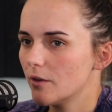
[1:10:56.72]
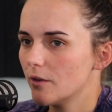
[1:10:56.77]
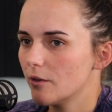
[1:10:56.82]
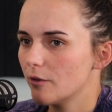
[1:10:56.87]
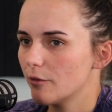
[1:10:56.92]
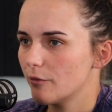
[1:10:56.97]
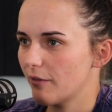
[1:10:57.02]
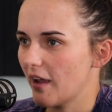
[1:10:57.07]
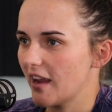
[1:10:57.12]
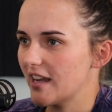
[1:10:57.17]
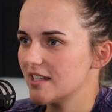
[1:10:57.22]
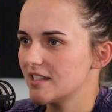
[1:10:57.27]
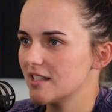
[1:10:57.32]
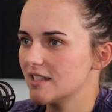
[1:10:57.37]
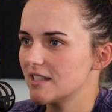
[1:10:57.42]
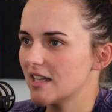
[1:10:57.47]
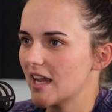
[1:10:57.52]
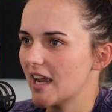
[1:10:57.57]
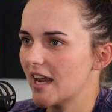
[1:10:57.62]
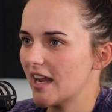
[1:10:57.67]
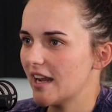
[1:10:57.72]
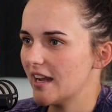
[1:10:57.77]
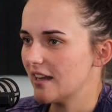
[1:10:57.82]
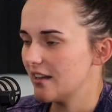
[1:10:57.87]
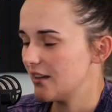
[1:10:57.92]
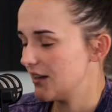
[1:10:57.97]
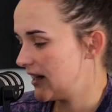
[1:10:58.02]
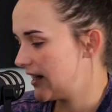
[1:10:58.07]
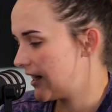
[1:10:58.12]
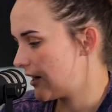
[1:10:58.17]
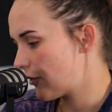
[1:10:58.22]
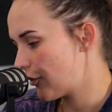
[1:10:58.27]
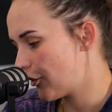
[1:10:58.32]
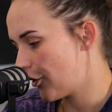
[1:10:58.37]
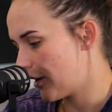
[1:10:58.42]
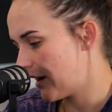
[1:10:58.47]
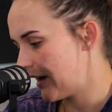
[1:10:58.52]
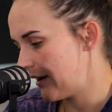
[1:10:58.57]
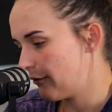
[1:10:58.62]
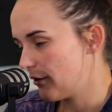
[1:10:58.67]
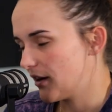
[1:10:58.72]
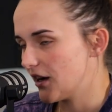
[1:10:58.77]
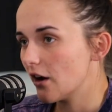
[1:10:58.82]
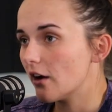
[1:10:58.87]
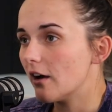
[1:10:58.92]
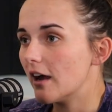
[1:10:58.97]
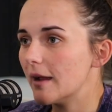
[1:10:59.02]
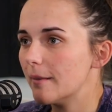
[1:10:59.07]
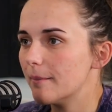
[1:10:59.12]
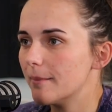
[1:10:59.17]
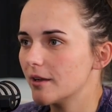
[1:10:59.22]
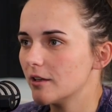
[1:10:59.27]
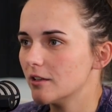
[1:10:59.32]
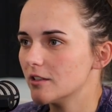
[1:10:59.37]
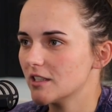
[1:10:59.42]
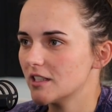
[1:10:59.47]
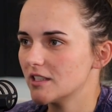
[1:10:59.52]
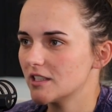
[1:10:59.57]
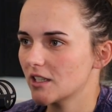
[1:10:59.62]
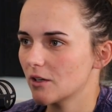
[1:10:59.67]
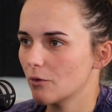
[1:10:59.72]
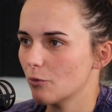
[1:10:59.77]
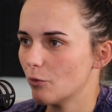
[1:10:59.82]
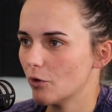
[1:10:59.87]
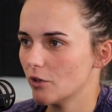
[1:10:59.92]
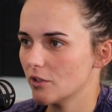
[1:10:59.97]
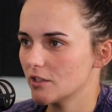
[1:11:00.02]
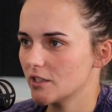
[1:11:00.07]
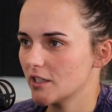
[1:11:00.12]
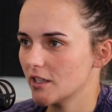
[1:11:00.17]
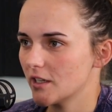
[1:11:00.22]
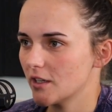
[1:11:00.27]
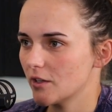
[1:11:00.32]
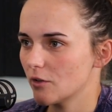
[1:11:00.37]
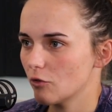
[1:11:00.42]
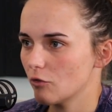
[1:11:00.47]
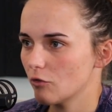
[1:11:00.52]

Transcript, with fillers: face the day, and then I'd cry every night because I didn't want to